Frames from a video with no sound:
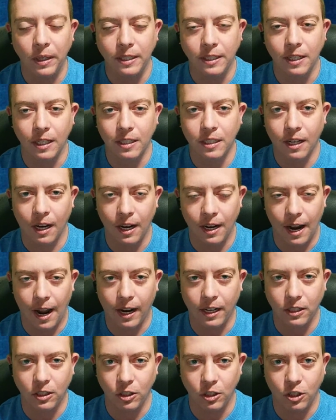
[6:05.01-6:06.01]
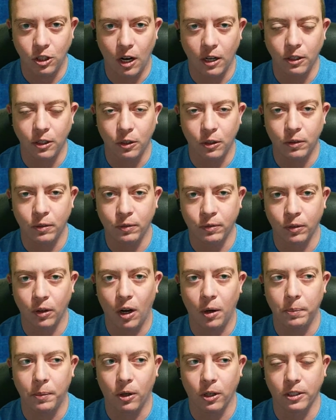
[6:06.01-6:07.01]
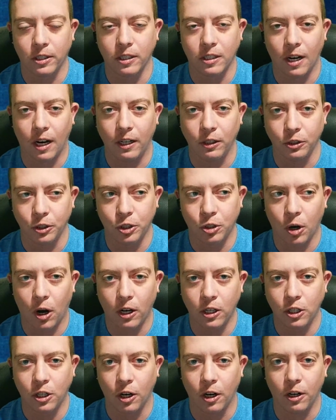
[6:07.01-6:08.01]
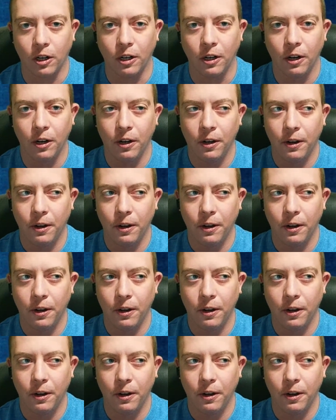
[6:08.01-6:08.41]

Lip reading: disconnect gender from our societal structure